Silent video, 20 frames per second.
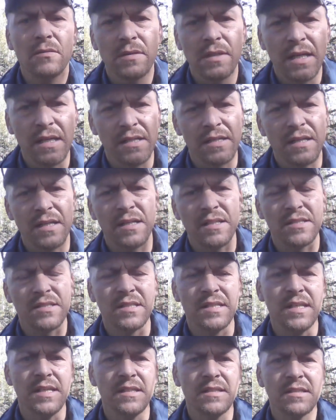His, his
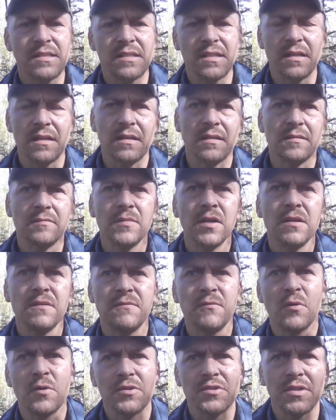niece um,
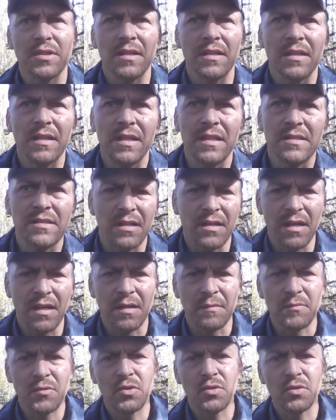unfortunately succumbed